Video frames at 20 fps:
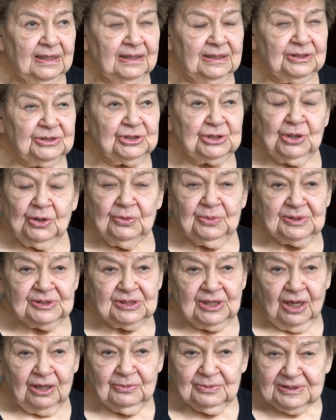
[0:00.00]
Uh, Joe
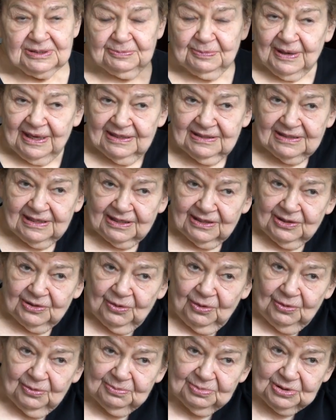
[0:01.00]
was always painting at
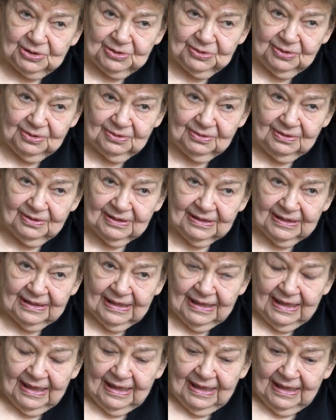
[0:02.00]
home too.
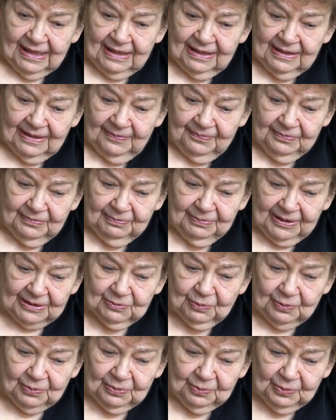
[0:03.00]
Um,
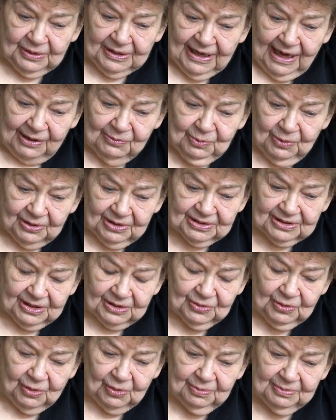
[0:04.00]
but when I worked
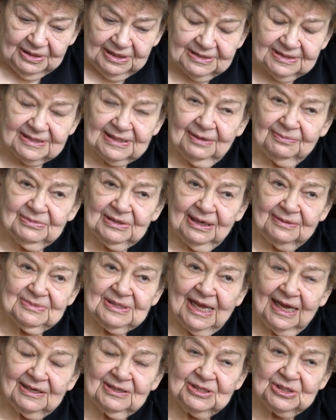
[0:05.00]
at home, he
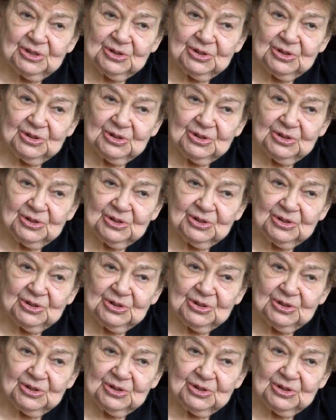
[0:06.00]
sometimes had a